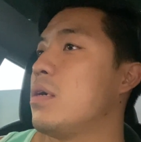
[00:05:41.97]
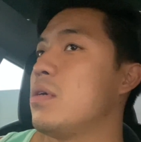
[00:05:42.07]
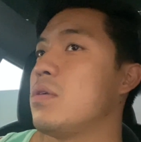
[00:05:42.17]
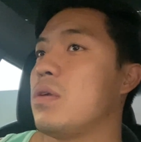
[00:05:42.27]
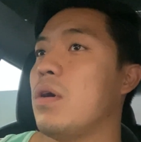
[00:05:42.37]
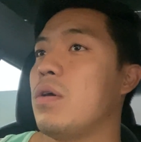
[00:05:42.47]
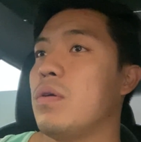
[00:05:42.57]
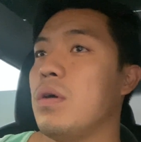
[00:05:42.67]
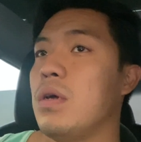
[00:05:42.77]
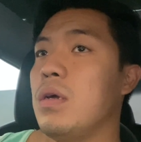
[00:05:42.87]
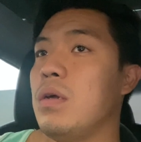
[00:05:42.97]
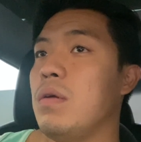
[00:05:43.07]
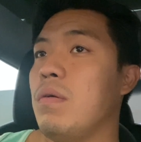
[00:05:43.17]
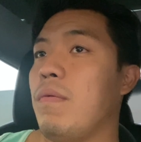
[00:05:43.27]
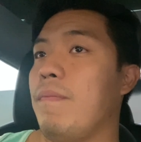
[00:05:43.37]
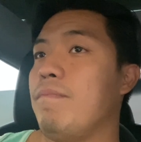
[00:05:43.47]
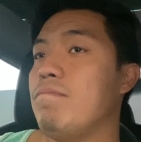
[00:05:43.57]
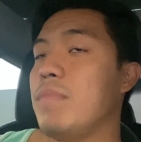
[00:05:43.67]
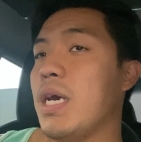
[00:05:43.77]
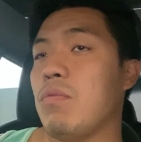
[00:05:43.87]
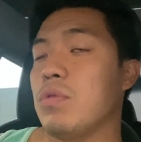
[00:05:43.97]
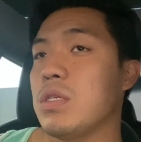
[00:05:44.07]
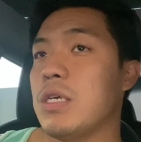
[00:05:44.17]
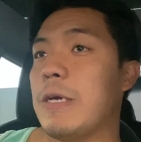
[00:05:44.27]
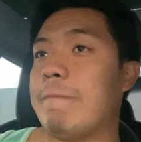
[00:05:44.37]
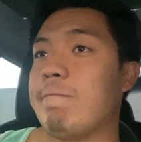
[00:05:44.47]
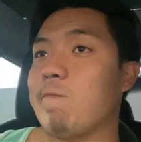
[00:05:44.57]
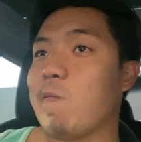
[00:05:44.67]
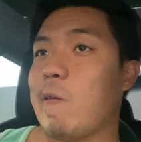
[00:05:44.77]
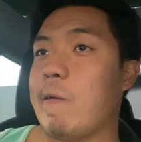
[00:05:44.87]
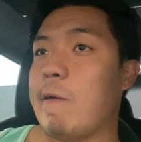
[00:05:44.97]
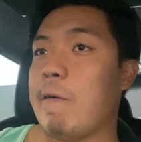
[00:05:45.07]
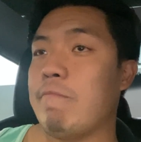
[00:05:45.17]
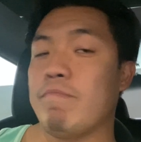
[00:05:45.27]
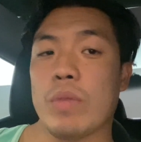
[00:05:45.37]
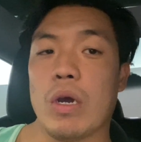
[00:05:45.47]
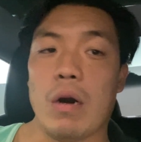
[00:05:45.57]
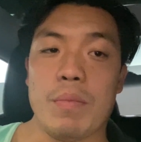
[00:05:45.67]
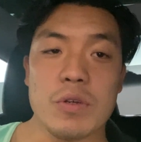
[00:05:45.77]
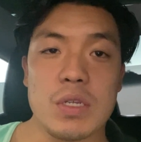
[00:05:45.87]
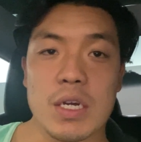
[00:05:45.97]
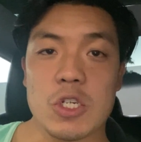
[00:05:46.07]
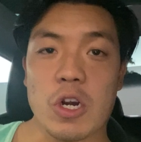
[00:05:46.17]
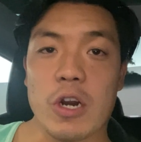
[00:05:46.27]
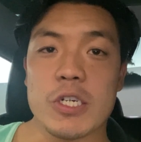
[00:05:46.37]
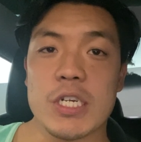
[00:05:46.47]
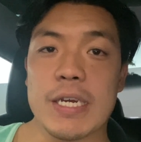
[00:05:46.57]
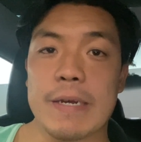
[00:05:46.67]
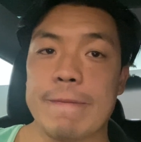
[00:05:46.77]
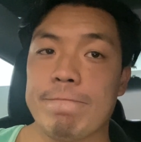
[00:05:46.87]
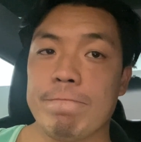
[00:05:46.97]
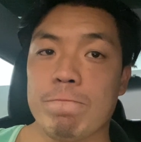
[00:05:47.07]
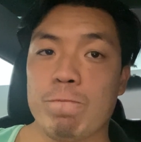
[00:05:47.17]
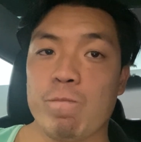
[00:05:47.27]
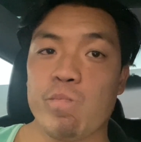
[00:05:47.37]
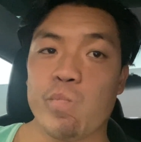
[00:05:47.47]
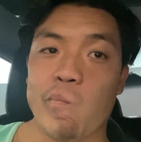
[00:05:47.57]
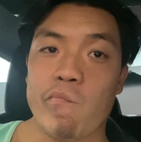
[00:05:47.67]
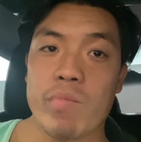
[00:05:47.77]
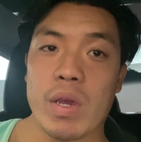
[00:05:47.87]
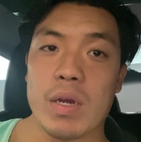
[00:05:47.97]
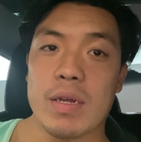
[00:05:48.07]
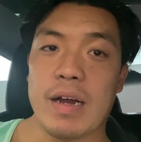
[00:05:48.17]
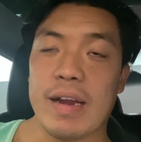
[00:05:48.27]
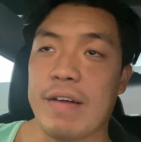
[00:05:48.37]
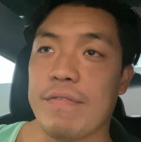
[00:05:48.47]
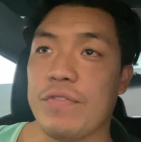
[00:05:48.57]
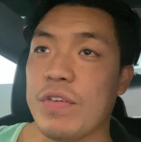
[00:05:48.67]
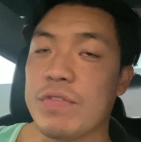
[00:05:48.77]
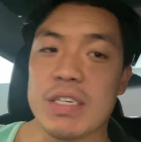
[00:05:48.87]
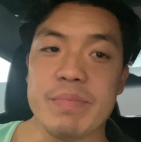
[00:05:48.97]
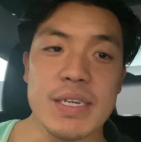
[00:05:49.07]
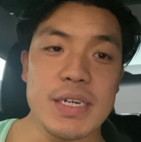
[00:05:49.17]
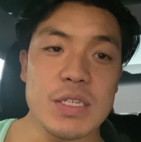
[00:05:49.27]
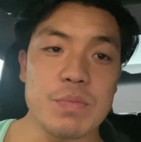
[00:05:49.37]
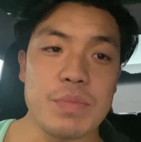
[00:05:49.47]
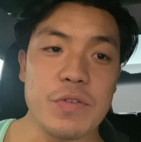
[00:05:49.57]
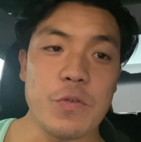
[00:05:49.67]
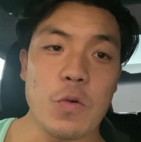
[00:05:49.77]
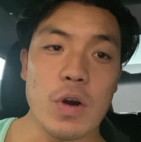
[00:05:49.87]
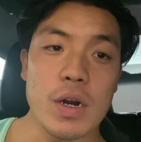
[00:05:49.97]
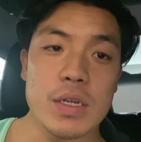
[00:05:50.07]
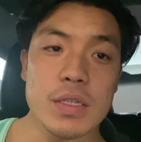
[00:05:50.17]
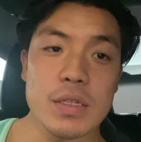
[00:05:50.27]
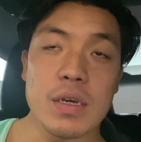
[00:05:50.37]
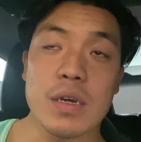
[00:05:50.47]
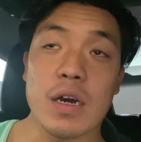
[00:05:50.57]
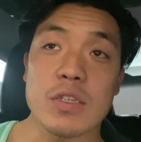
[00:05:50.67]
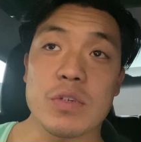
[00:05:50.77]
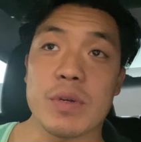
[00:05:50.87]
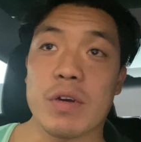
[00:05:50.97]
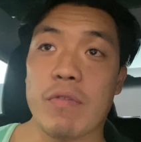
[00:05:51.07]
So yeah, we'll see. Almost done charging. I got 15 minutes before the customer